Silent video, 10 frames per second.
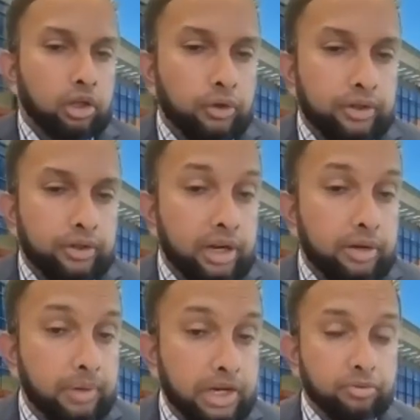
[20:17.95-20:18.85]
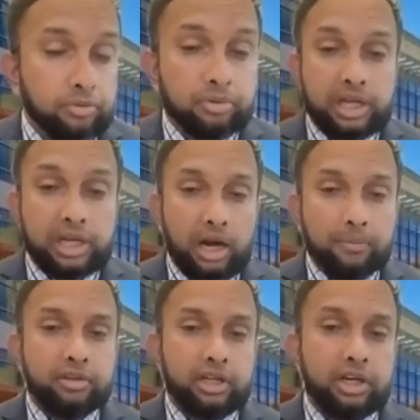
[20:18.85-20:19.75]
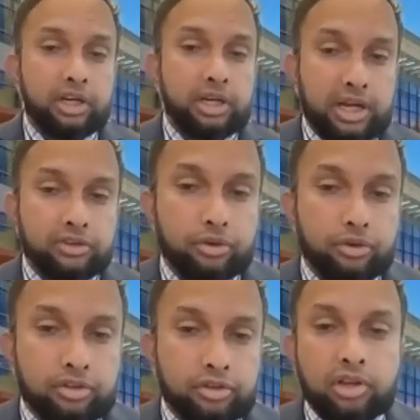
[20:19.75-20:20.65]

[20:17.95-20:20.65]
that in patients with decompensated NASH cirrhosis,